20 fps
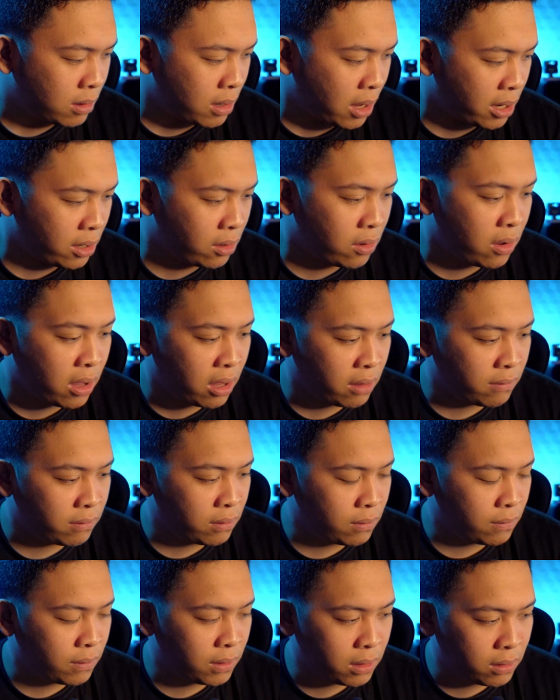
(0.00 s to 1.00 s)
know I have
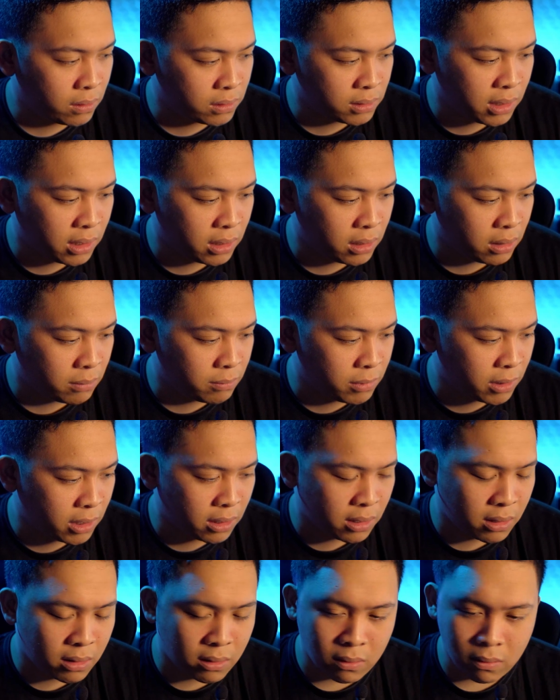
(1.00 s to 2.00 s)
2 videos lined up right
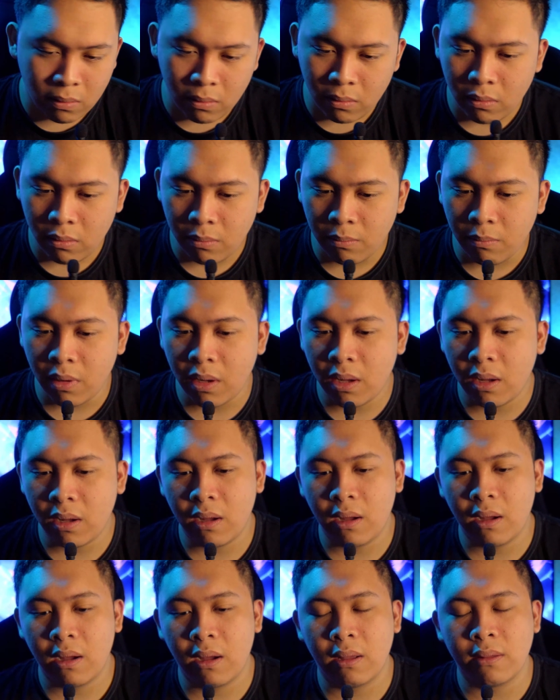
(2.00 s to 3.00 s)
now,
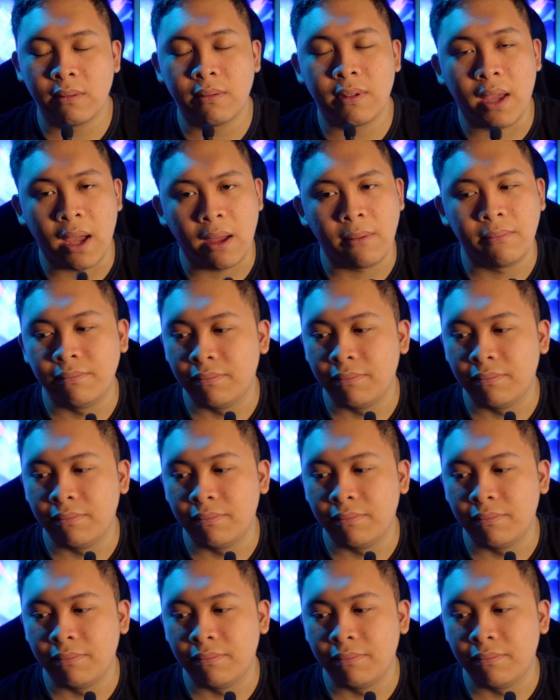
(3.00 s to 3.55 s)
but yeah,